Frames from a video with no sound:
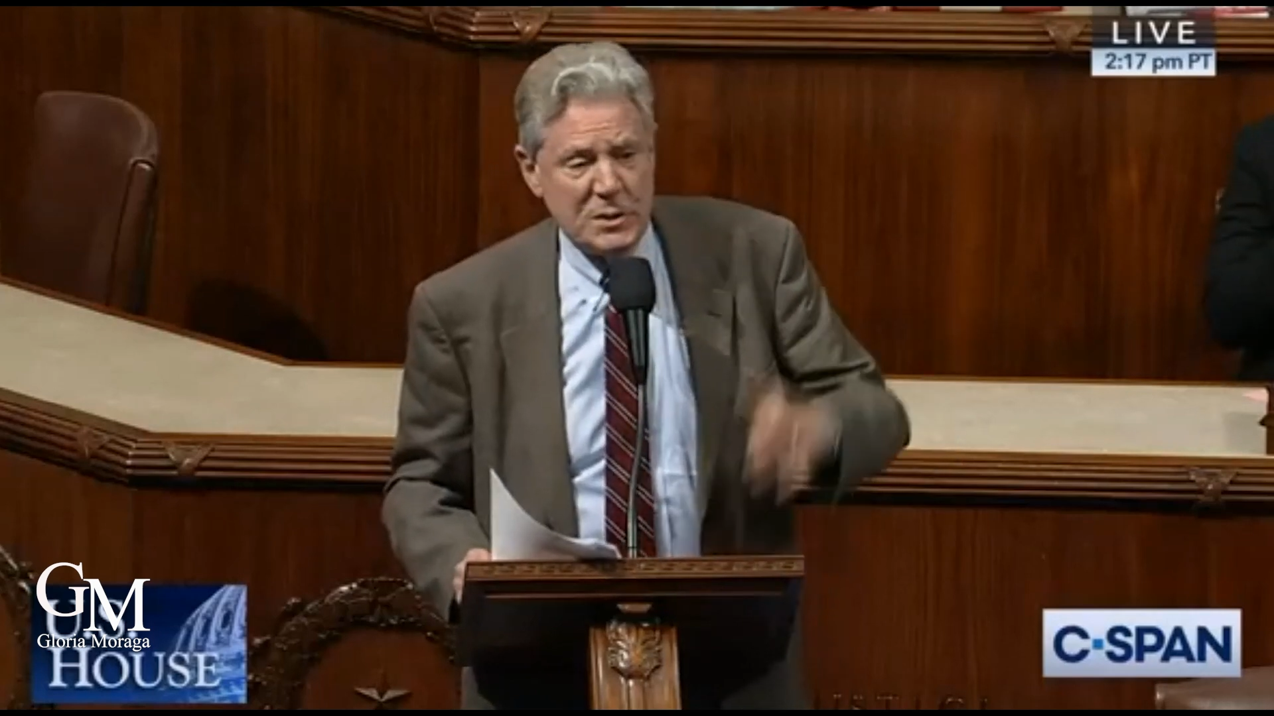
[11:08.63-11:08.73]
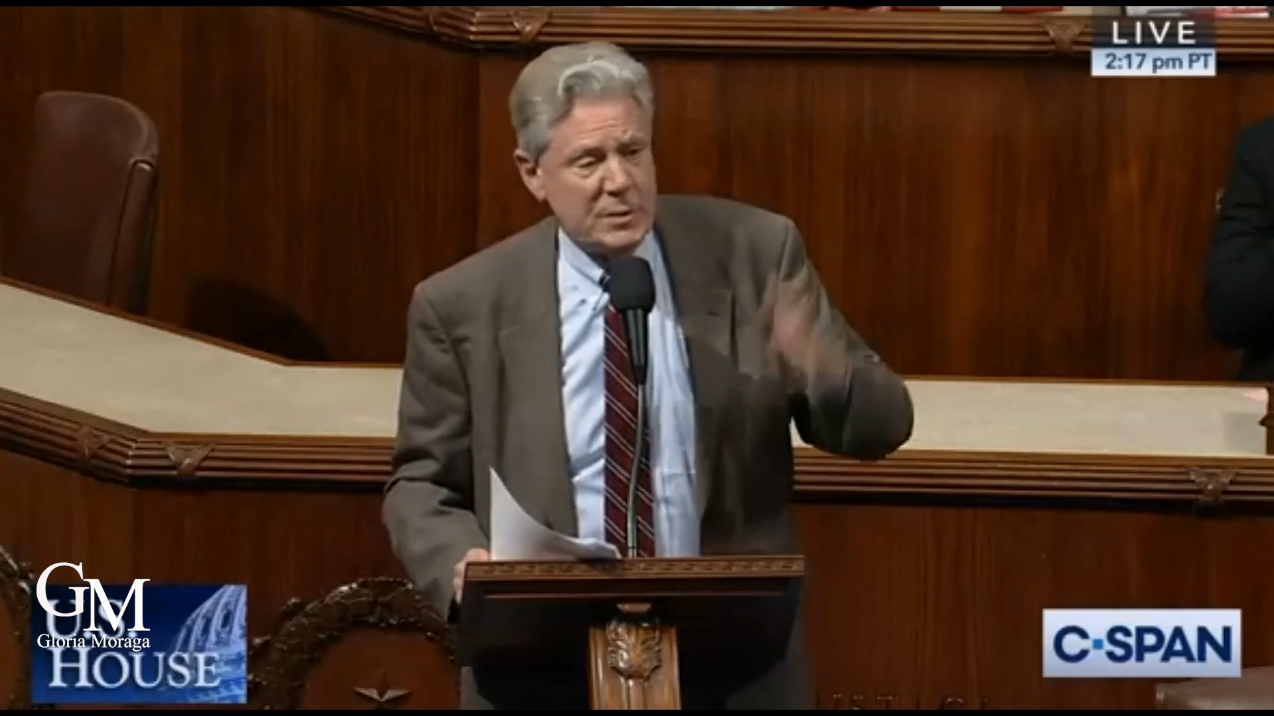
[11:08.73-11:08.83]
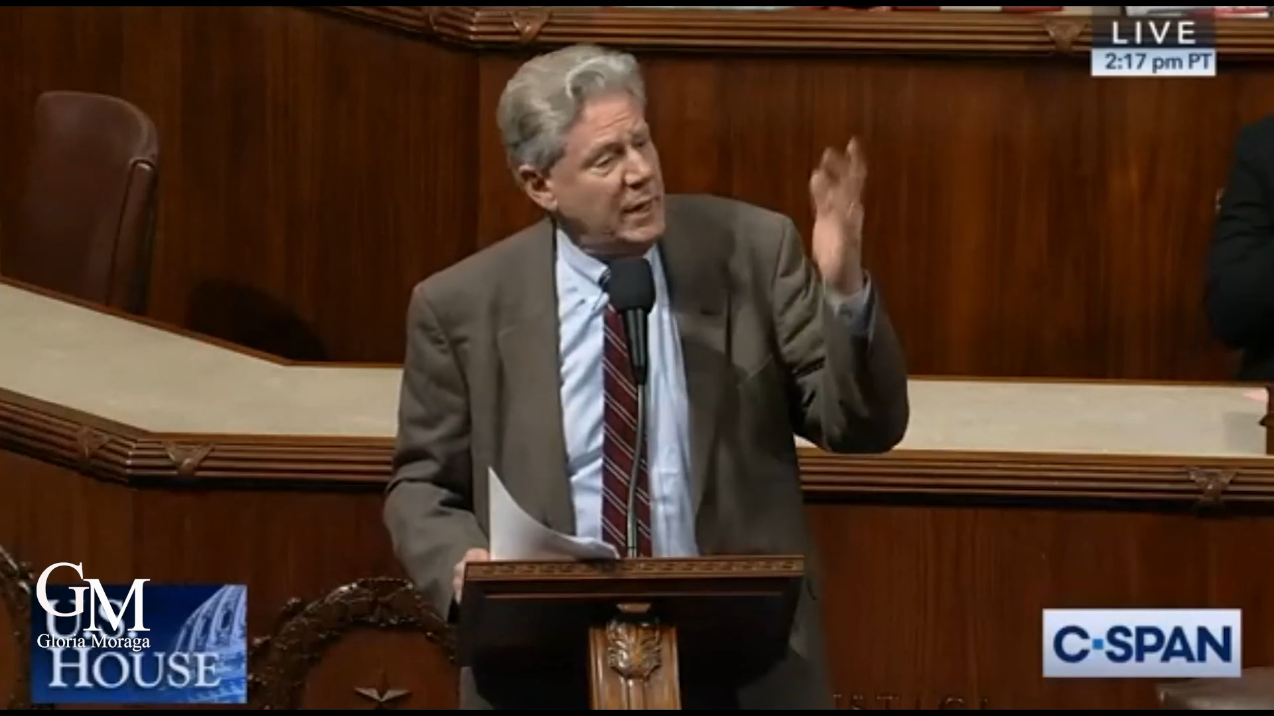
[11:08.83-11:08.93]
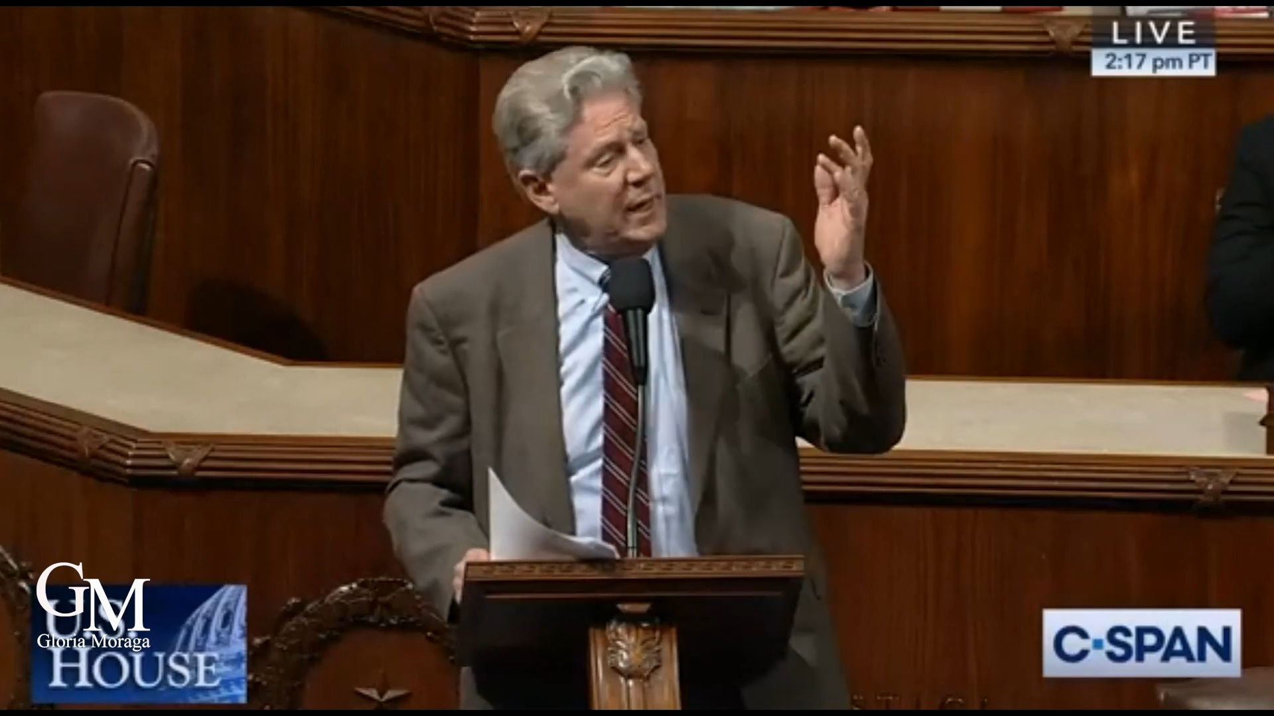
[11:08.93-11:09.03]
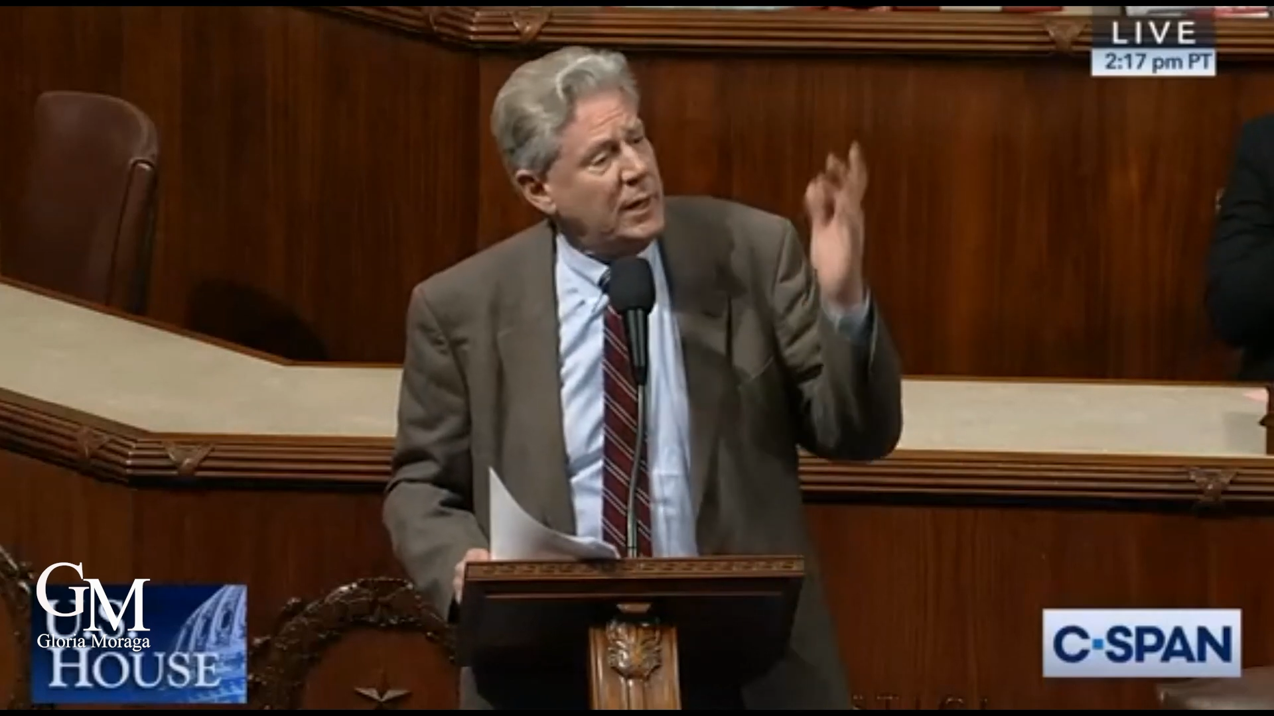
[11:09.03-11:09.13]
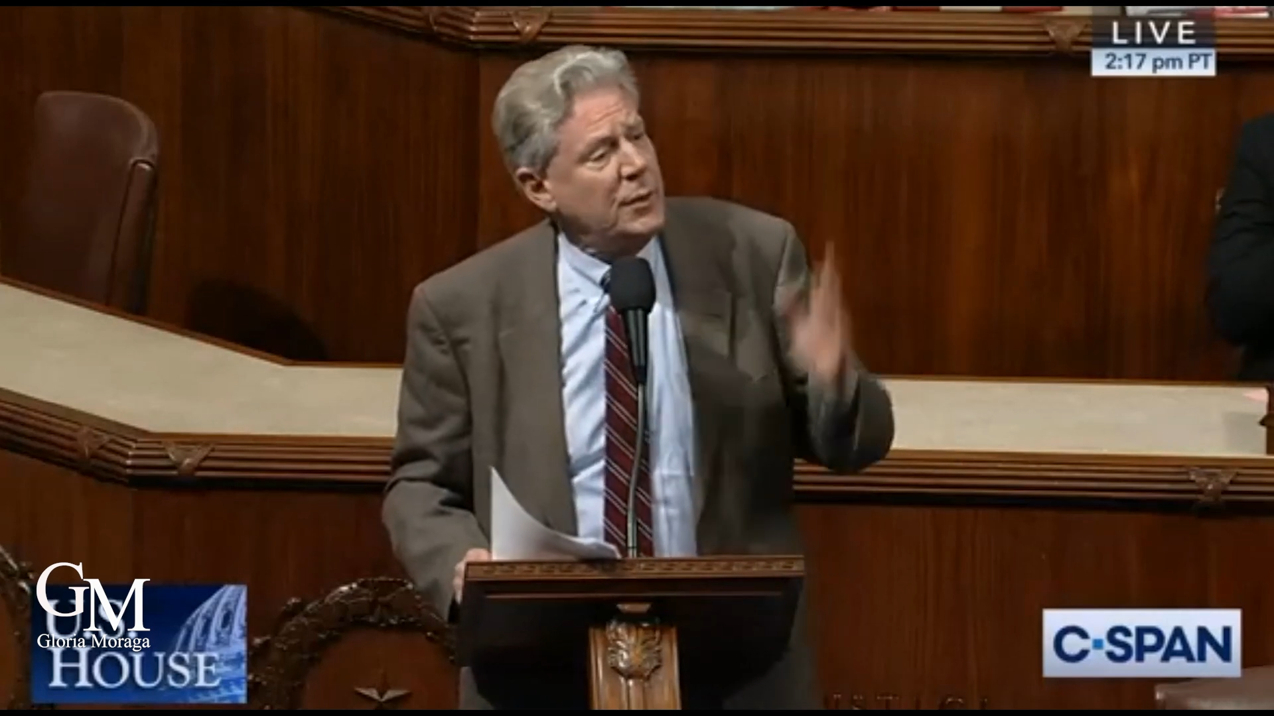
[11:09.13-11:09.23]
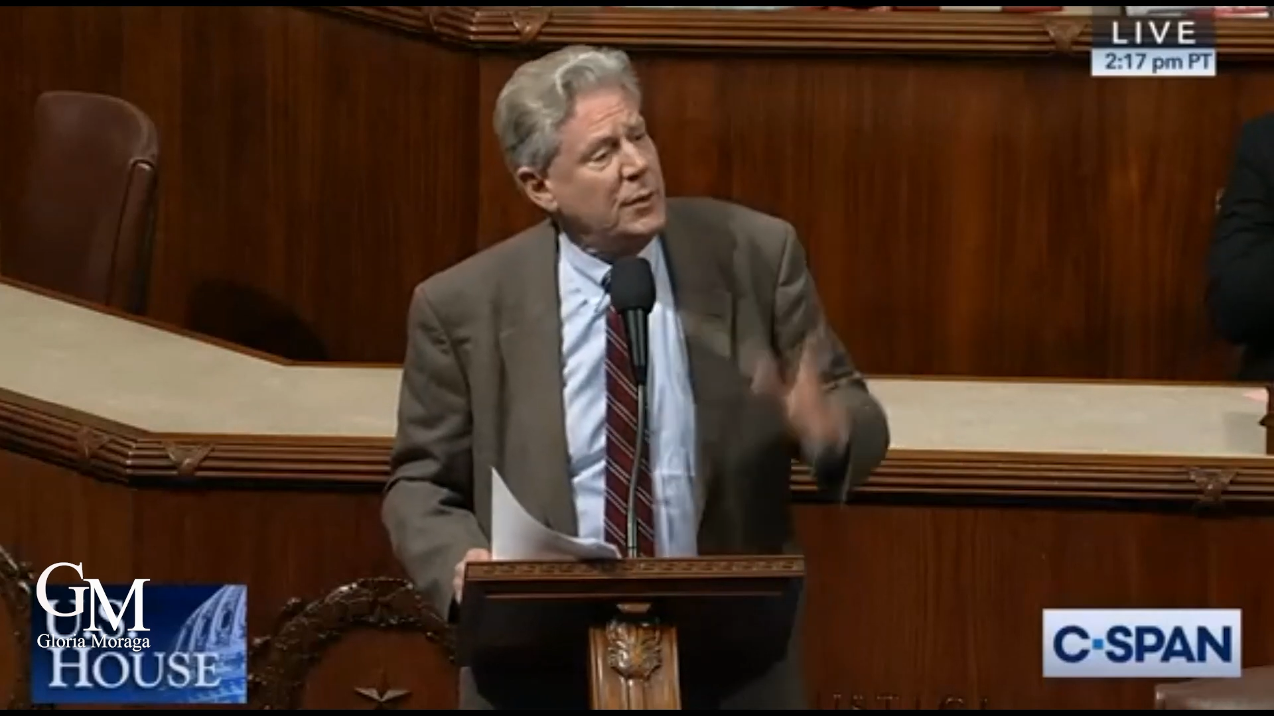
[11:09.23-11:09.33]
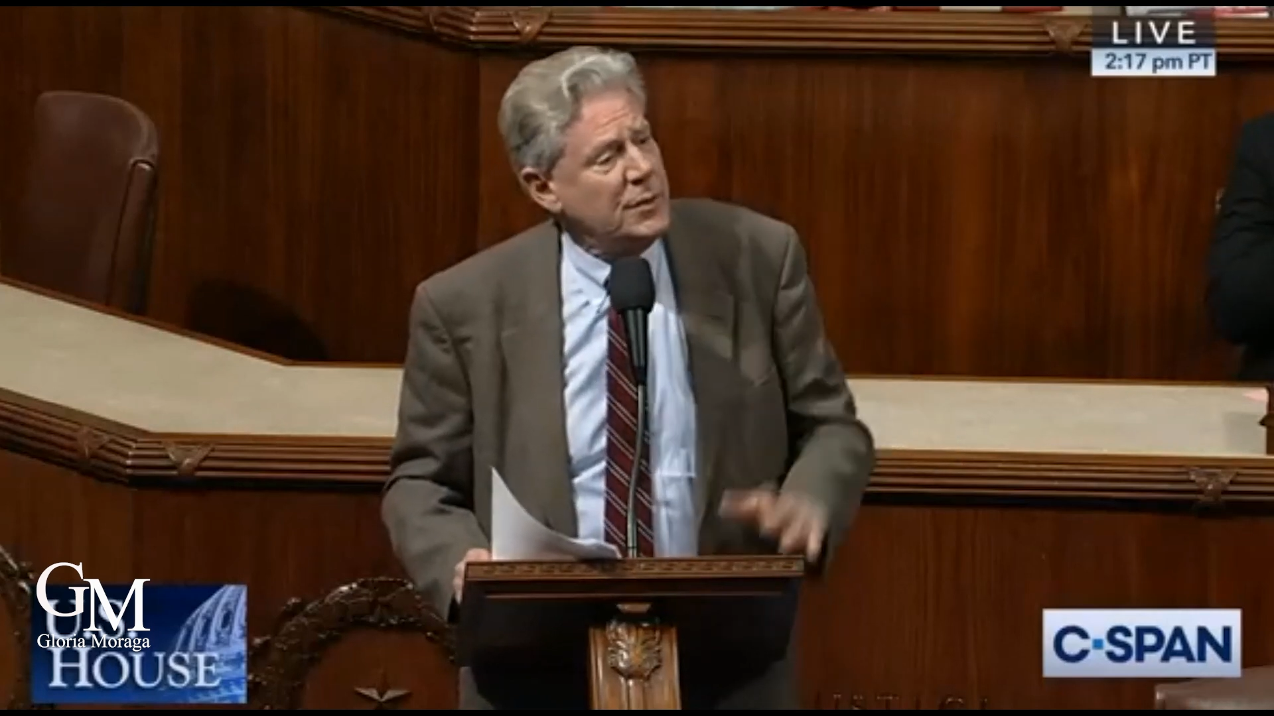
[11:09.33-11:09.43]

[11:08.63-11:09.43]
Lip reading: man on earth,